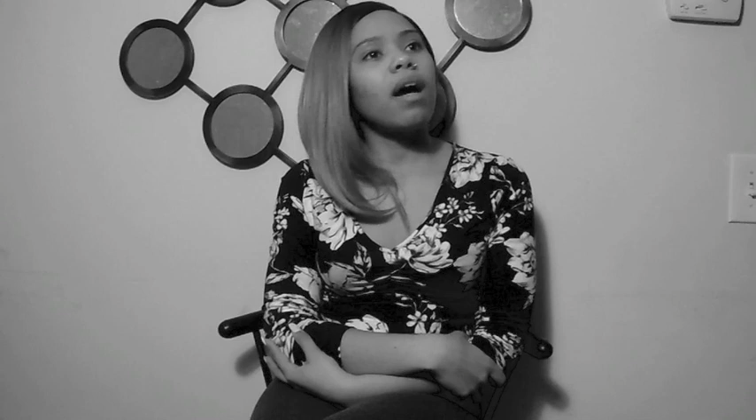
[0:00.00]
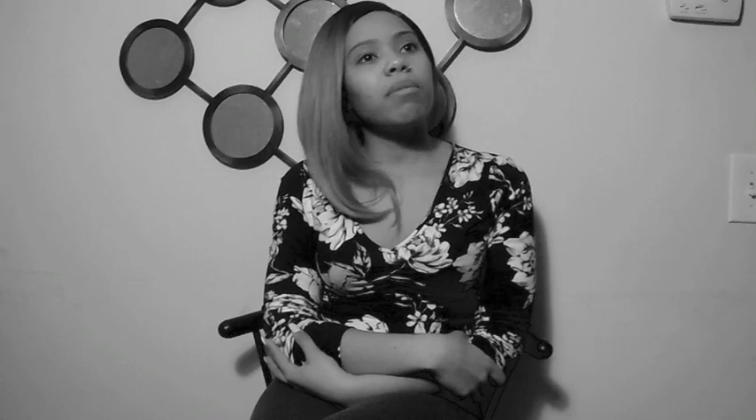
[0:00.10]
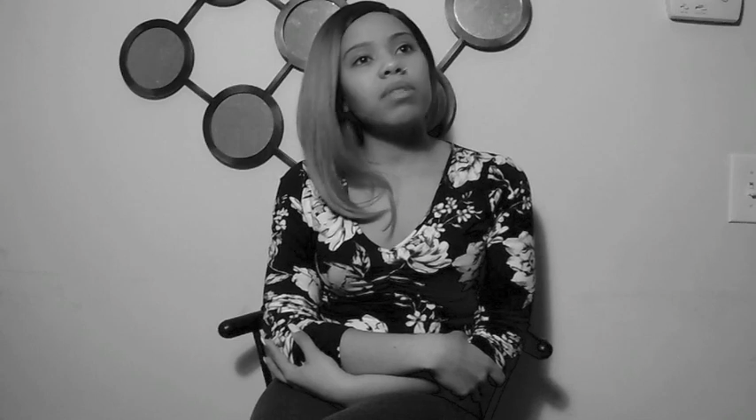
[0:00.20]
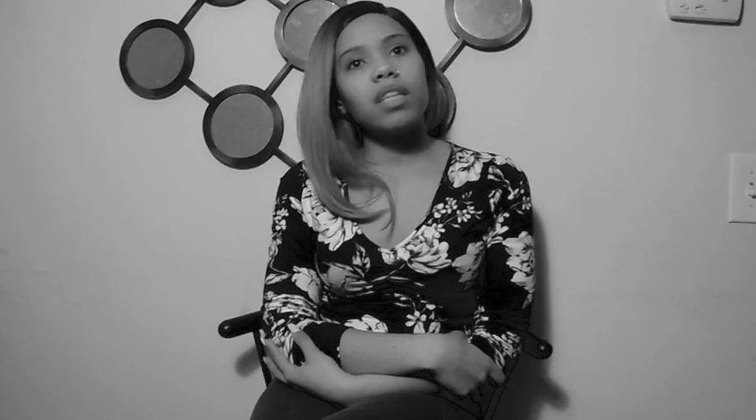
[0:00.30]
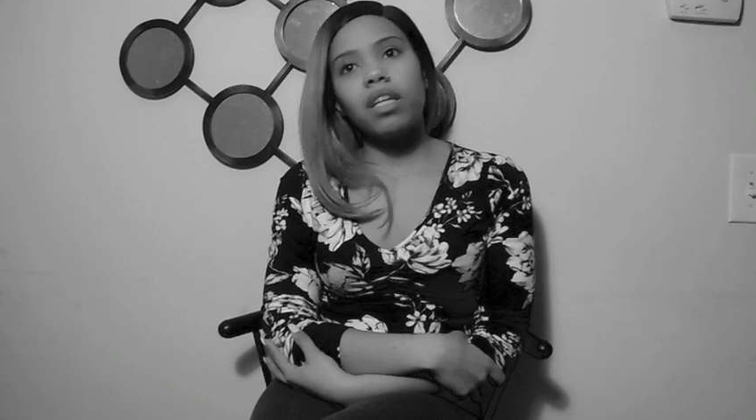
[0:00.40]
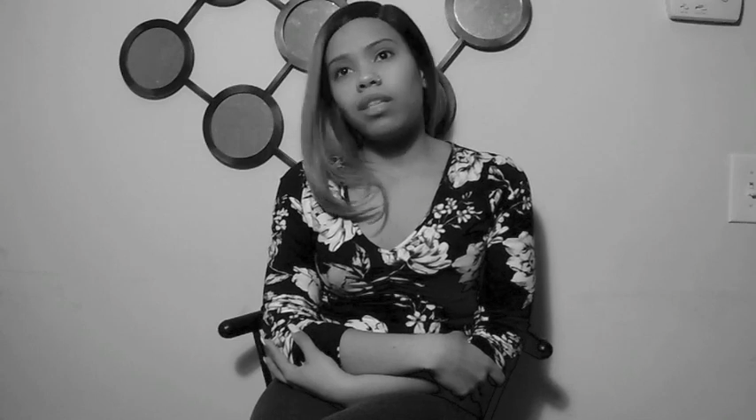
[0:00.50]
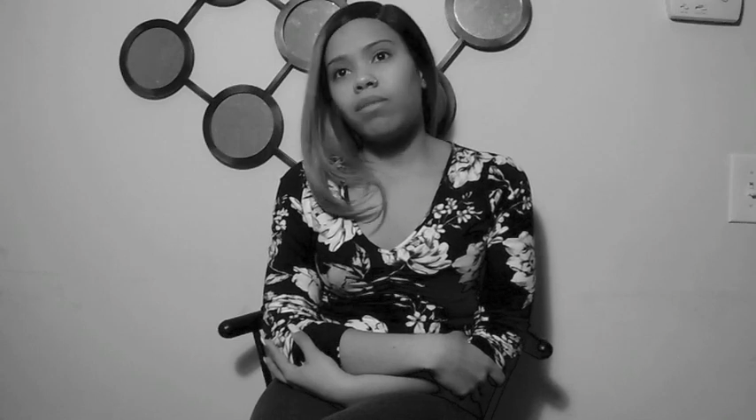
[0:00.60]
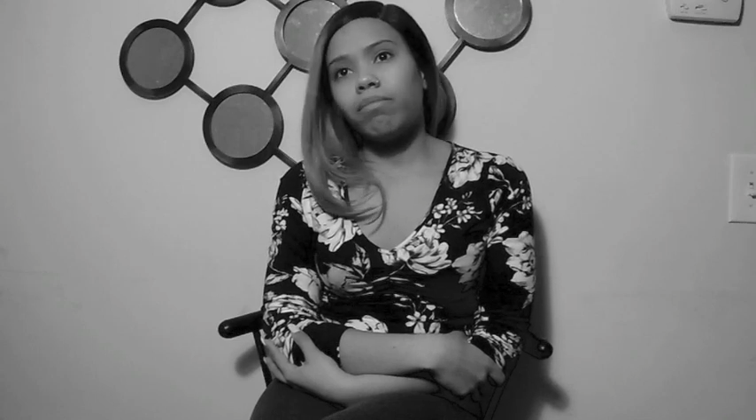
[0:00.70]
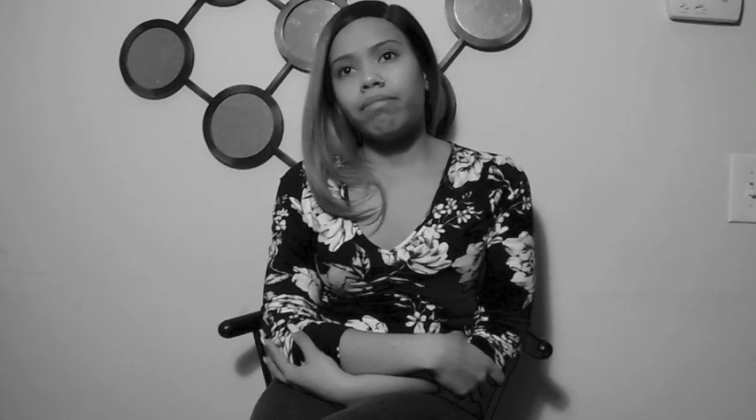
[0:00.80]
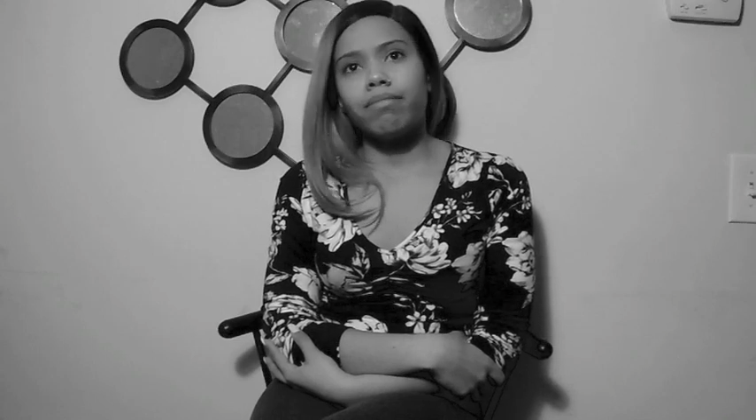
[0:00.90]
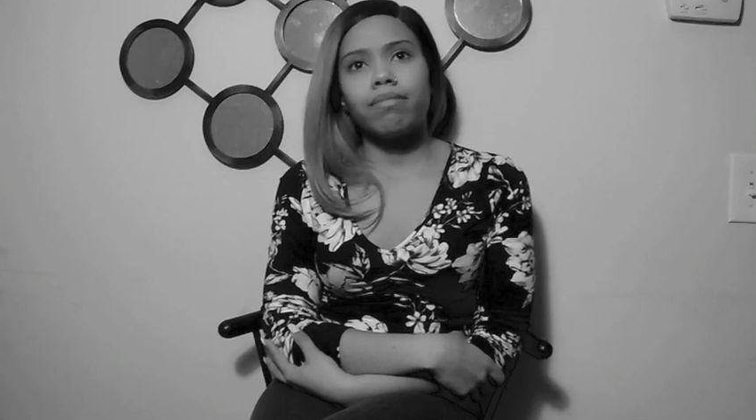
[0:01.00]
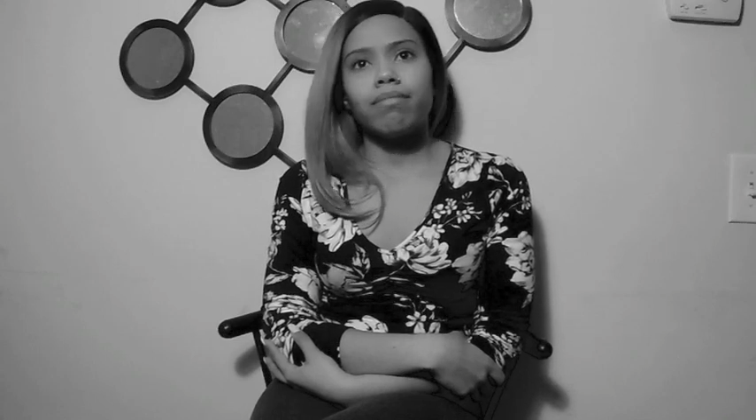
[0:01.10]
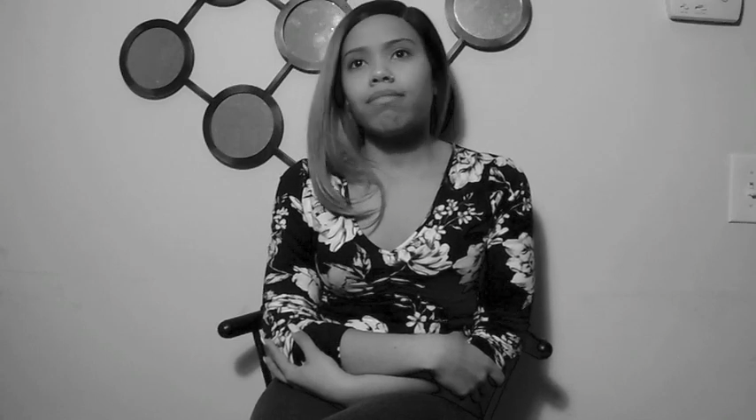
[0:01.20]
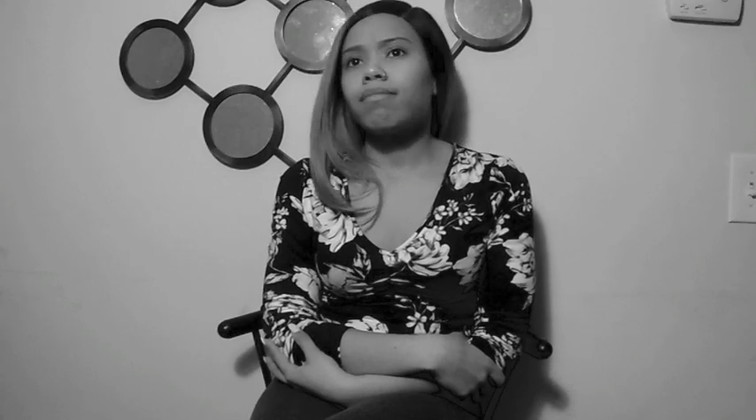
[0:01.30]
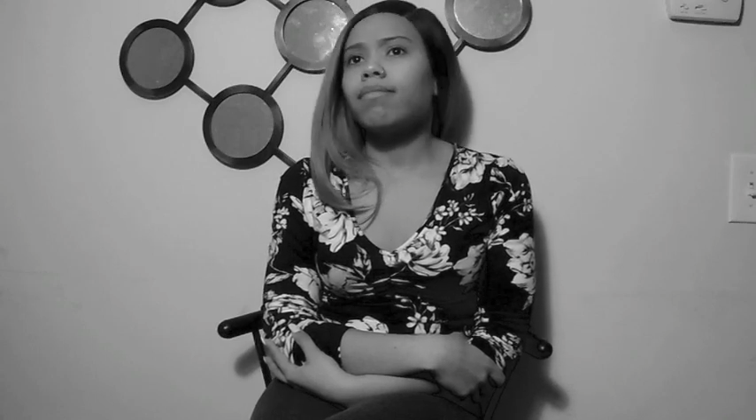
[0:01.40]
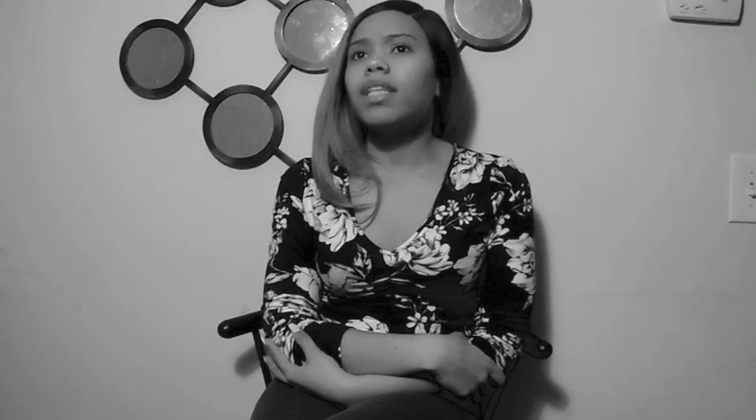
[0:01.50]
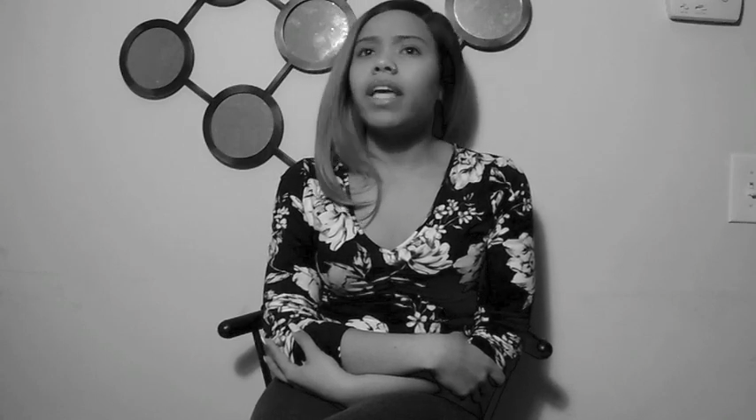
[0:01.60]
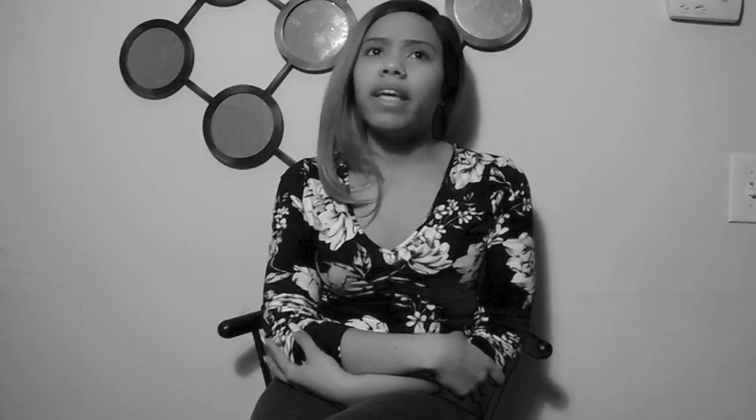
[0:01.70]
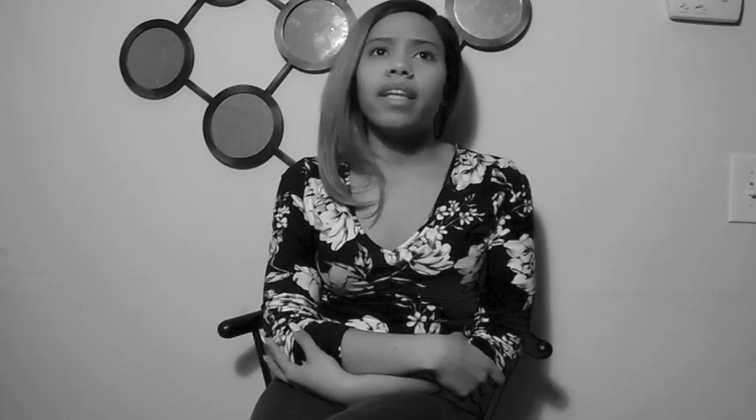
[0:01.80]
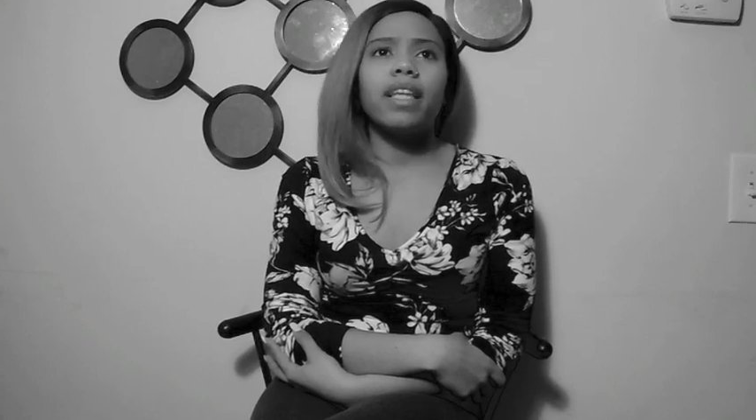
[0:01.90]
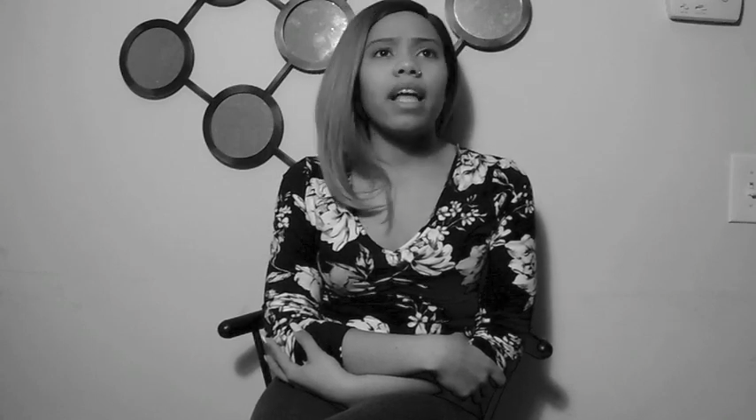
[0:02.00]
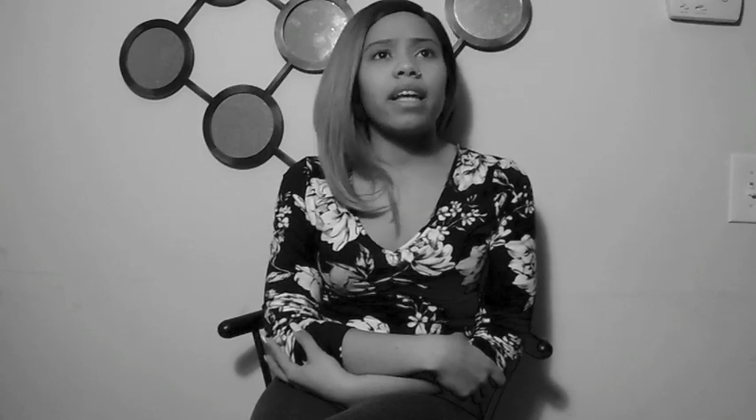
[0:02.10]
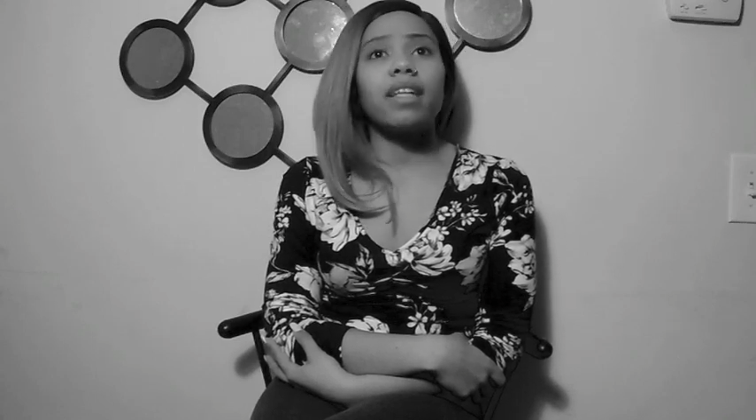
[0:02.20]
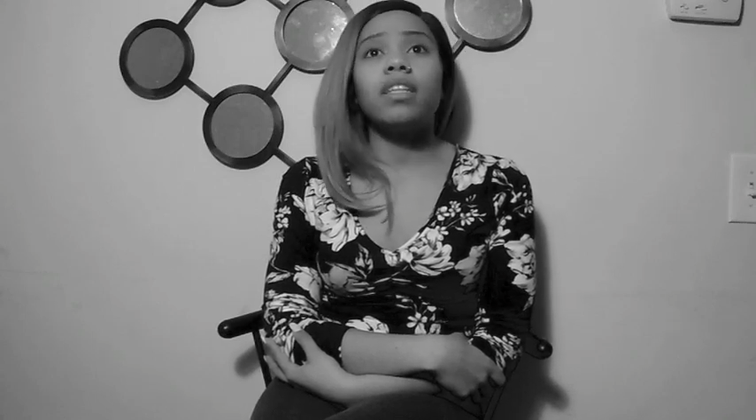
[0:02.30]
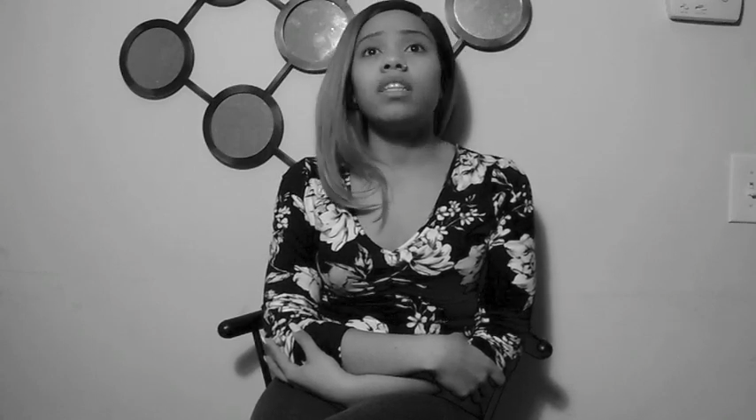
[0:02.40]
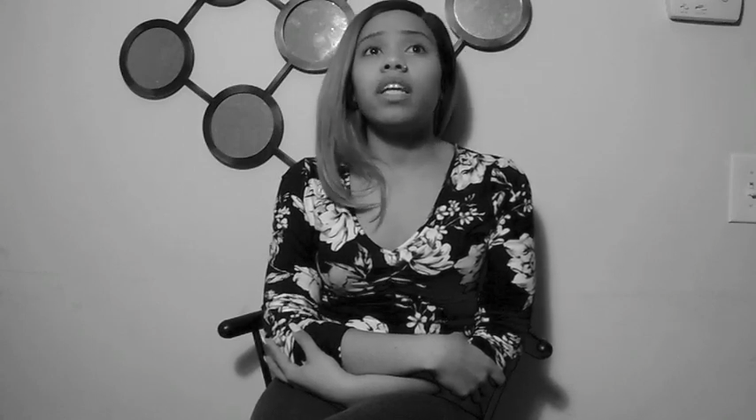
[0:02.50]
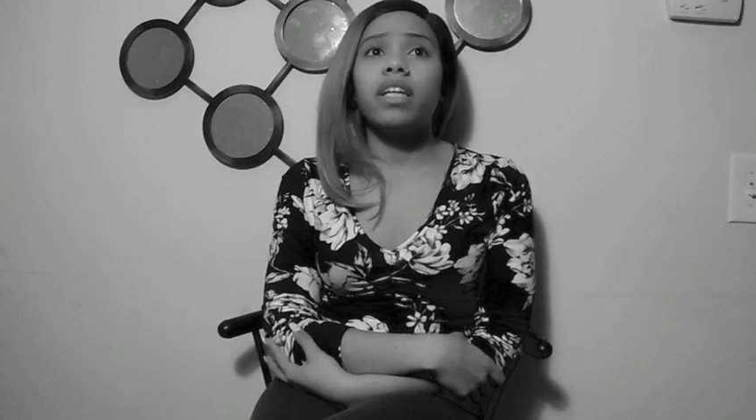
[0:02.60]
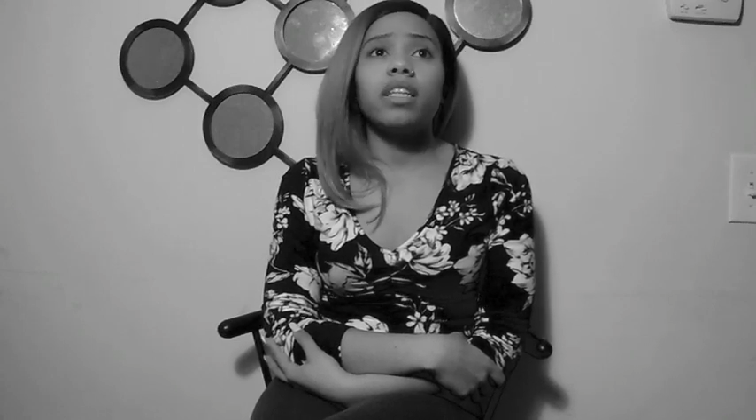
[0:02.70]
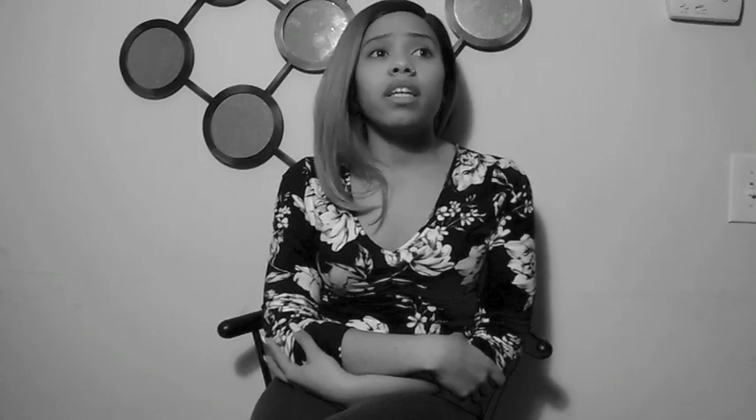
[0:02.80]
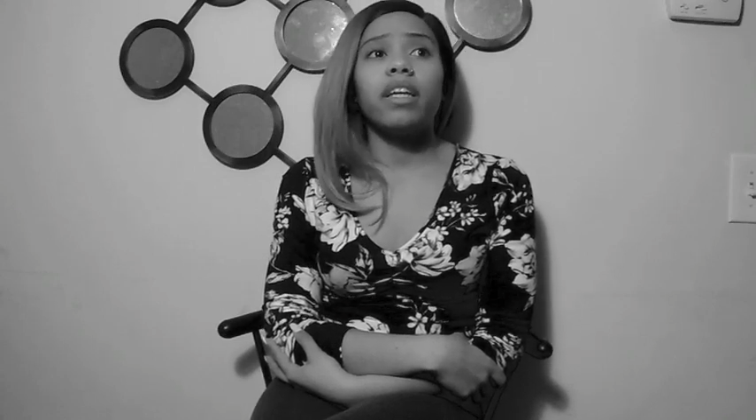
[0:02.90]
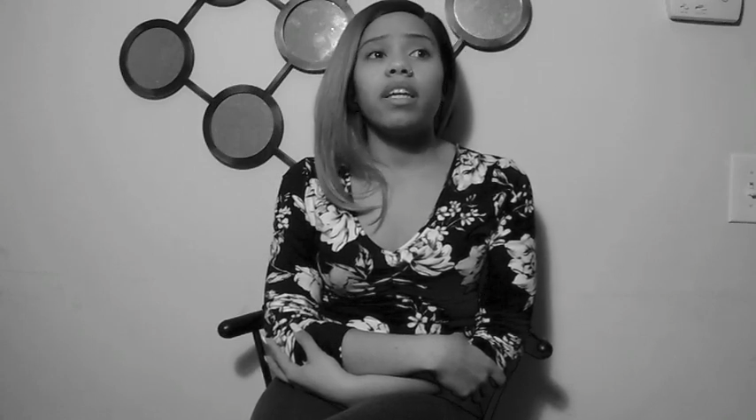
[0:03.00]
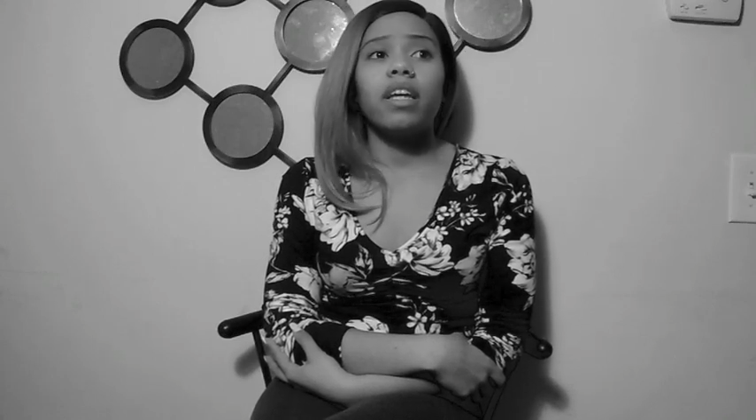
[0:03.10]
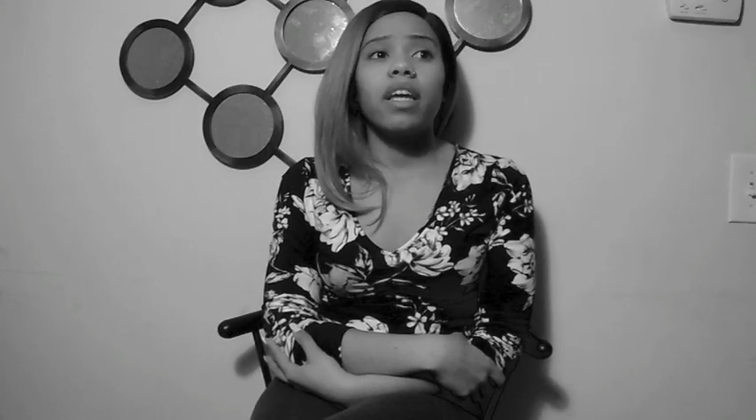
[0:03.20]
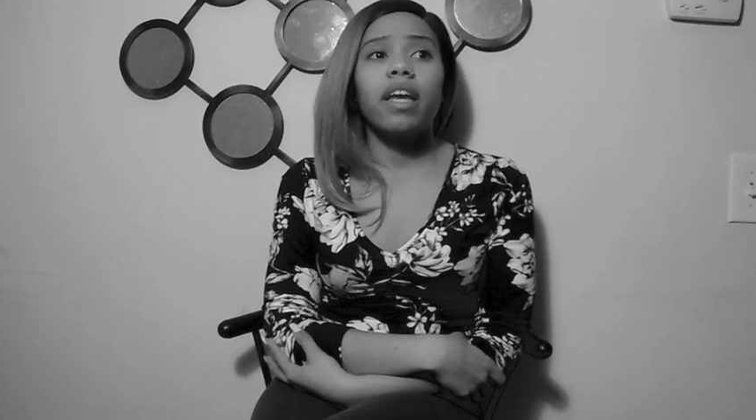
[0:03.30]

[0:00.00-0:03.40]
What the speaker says: I was getting lit, like lit.